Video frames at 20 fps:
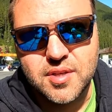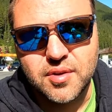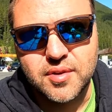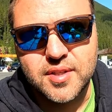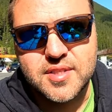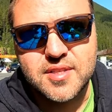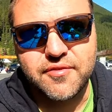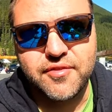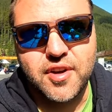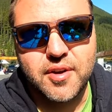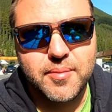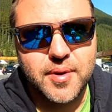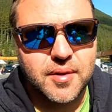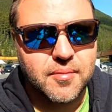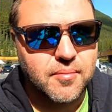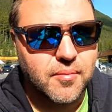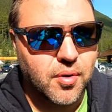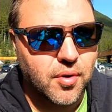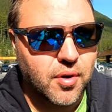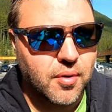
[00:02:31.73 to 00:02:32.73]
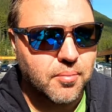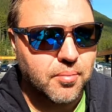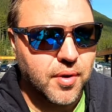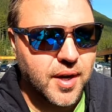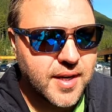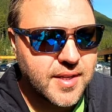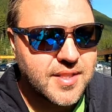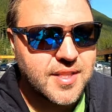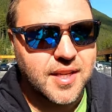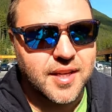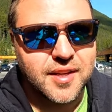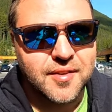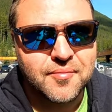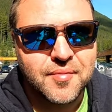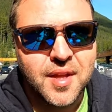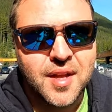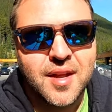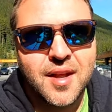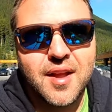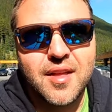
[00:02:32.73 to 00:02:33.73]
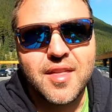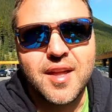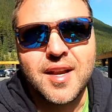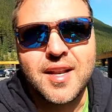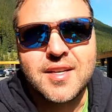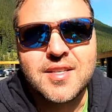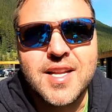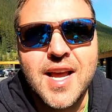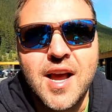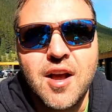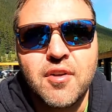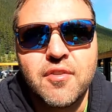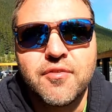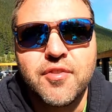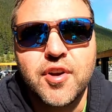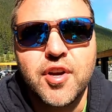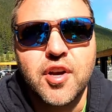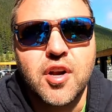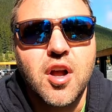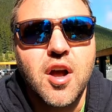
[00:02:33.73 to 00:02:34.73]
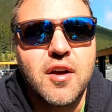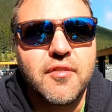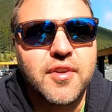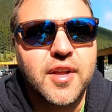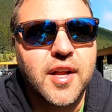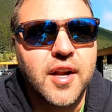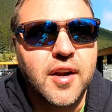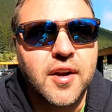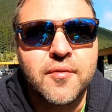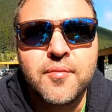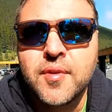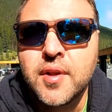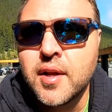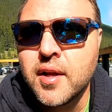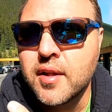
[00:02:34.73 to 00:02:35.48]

So it's a fair bit more pricey than in town for your coffee here.